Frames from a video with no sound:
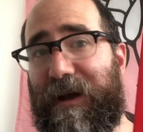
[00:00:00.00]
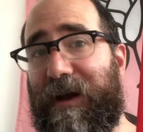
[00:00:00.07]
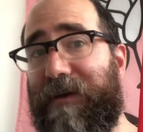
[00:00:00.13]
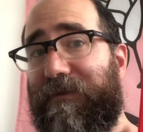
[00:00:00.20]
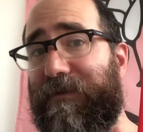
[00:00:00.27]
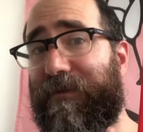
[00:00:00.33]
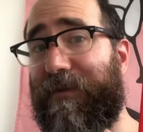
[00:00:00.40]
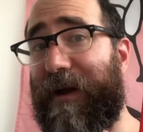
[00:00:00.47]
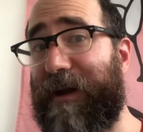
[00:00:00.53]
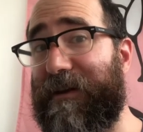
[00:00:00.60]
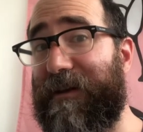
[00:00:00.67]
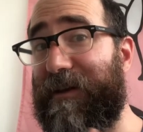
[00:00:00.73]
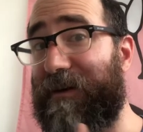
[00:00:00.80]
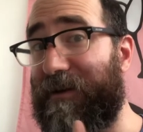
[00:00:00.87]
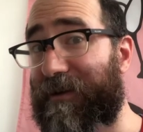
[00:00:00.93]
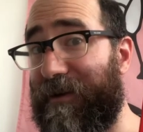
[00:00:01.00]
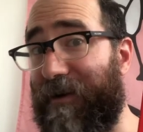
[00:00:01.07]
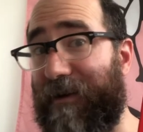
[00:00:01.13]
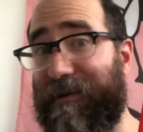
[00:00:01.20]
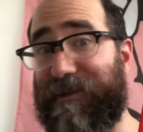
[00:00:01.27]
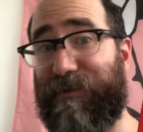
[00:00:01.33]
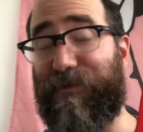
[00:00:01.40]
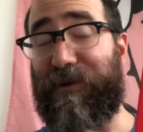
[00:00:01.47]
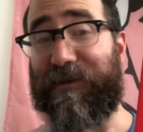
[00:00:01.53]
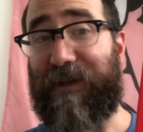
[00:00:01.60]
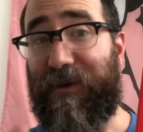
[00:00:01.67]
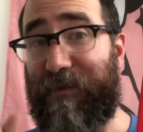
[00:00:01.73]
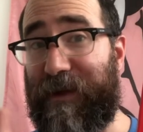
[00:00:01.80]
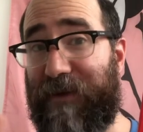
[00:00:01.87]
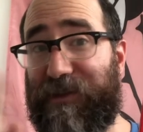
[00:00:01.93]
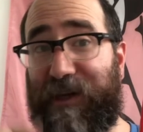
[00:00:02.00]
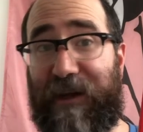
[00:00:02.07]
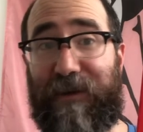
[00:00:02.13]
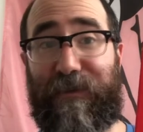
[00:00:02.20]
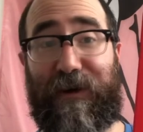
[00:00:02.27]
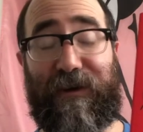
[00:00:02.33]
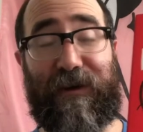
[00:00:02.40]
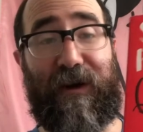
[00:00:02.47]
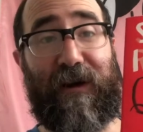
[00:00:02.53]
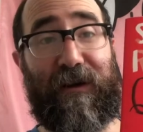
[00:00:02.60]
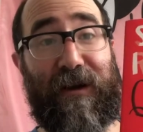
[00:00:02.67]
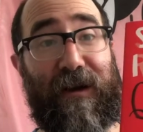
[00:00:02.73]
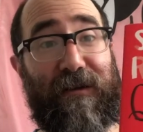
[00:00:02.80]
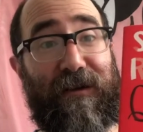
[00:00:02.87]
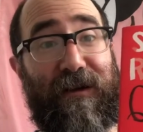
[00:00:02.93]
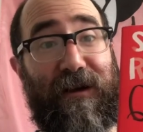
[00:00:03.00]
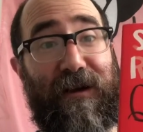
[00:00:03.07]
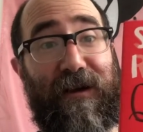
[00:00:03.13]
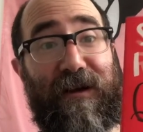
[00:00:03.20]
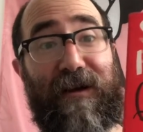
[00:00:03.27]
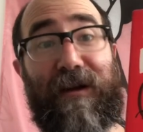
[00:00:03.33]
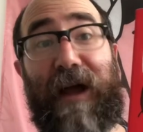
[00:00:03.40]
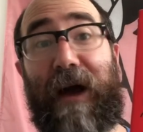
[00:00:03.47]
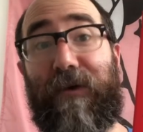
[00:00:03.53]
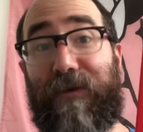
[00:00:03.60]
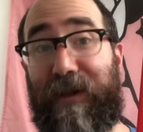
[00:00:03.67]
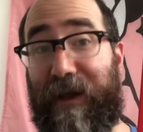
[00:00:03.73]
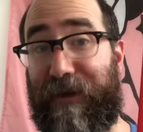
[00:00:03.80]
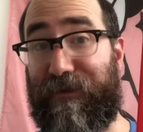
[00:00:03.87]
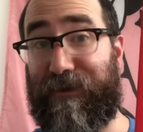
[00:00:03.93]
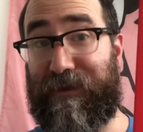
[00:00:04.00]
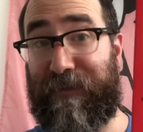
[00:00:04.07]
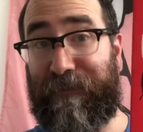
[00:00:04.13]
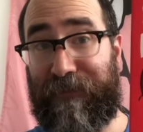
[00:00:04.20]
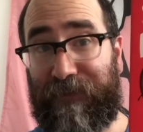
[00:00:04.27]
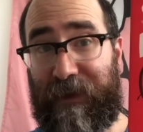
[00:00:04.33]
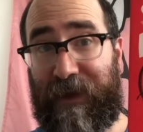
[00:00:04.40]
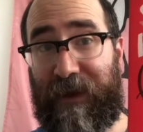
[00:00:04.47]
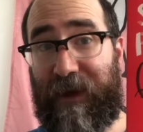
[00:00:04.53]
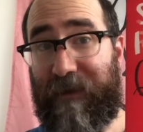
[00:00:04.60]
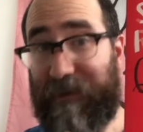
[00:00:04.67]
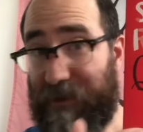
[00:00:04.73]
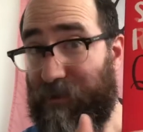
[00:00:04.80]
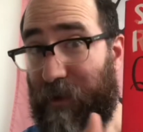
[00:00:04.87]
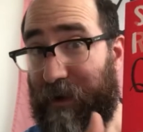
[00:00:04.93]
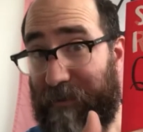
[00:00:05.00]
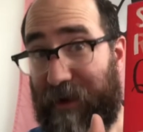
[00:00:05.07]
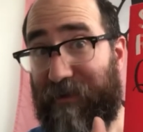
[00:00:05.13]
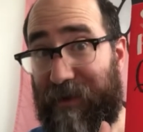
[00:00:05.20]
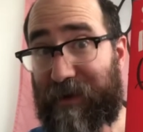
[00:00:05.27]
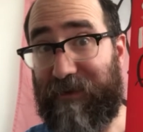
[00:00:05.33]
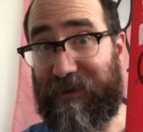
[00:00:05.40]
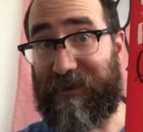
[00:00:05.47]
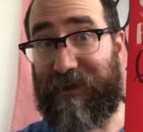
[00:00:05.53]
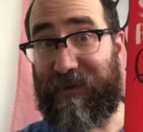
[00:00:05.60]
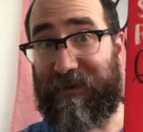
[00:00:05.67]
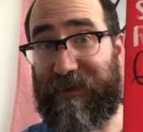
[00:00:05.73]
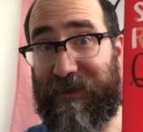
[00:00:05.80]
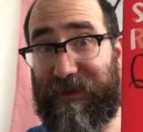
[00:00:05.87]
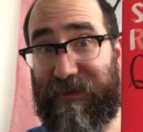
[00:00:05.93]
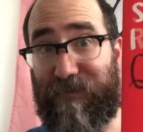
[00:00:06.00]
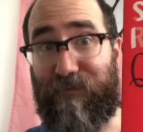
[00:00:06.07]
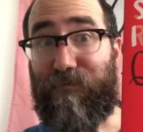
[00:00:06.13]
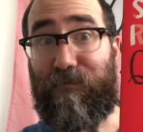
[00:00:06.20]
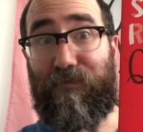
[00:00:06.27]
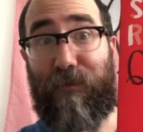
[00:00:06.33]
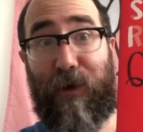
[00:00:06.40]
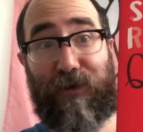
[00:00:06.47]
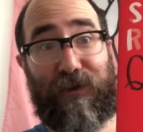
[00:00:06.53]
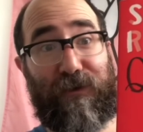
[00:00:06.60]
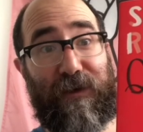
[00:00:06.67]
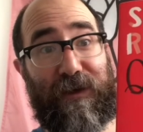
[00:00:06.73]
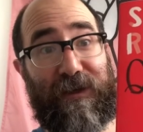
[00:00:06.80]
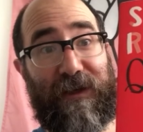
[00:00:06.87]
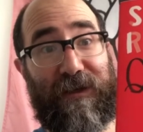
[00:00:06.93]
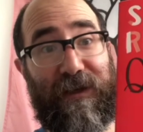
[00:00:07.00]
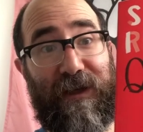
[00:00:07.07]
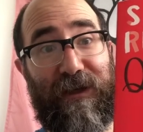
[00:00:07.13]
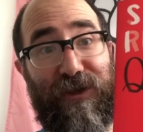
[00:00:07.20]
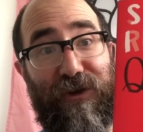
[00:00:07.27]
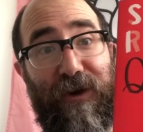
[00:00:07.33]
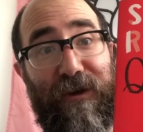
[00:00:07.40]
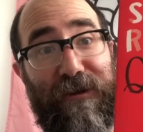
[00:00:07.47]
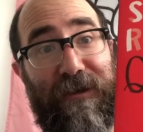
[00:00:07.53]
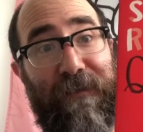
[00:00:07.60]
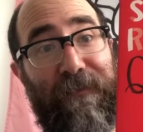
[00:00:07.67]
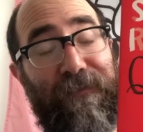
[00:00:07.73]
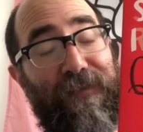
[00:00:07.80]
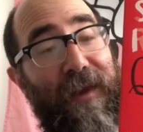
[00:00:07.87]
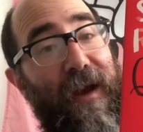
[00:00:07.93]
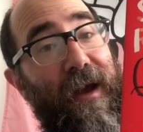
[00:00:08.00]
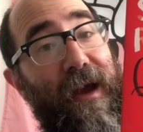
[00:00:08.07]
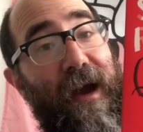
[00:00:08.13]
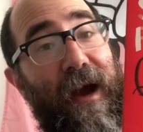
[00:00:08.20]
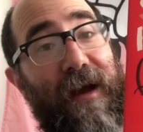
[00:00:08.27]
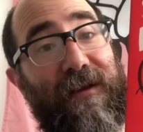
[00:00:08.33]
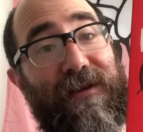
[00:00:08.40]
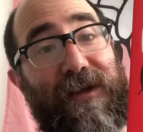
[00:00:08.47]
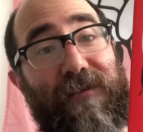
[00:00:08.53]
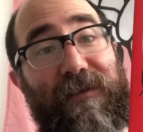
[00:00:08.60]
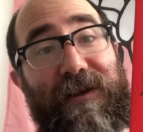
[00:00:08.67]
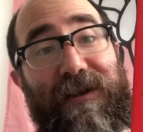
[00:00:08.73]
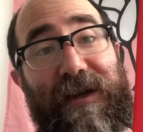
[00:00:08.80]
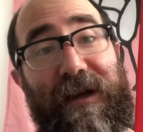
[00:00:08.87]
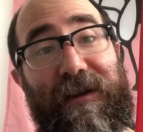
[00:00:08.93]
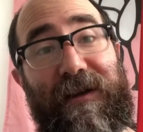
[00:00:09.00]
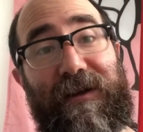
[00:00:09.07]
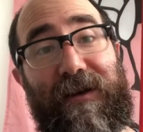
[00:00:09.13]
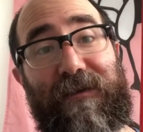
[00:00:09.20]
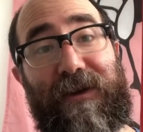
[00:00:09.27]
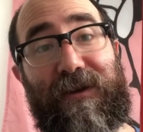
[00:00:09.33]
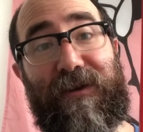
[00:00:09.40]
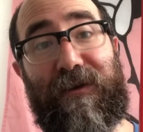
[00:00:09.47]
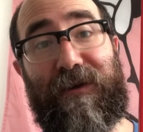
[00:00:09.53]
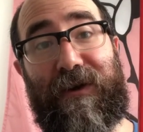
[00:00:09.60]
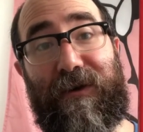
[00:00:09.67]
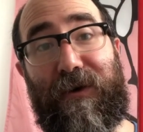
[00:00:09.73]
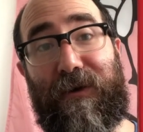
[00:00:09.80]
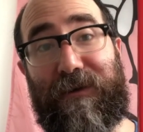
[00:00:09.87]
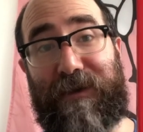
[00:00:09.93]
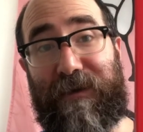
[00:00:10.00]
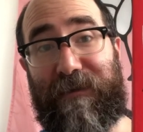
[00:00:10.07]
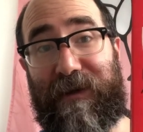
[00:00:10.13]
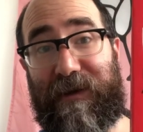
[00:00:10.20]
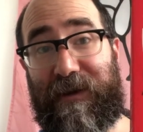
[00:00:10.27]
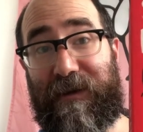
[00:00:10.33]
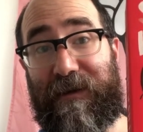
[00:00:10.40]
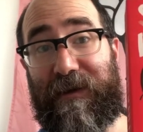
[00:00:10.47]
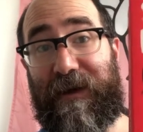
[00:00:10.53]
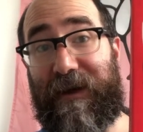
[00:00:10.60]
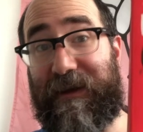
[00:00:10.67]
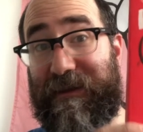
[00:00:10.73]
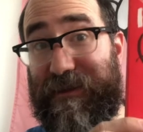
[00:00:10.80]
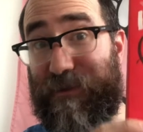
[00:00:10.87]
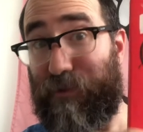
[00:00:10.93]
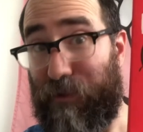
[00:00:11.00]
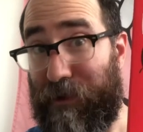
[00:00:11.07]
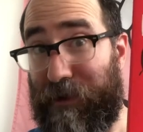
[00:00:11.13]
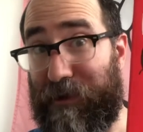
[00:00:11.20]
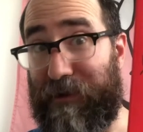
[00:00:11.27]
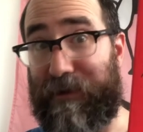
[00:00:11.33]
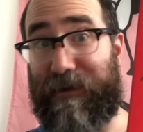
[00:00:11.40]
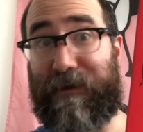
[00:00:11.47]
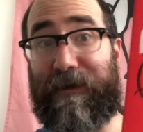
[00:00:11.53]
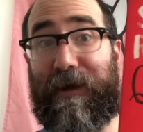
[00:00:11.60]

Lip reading: I've read nearly all his books. I only have Shalimar the Clown left. This is one of my favorites though. It's his most recent, Quichotte, and it's a retelling of the Don Quixote myth. It's really good.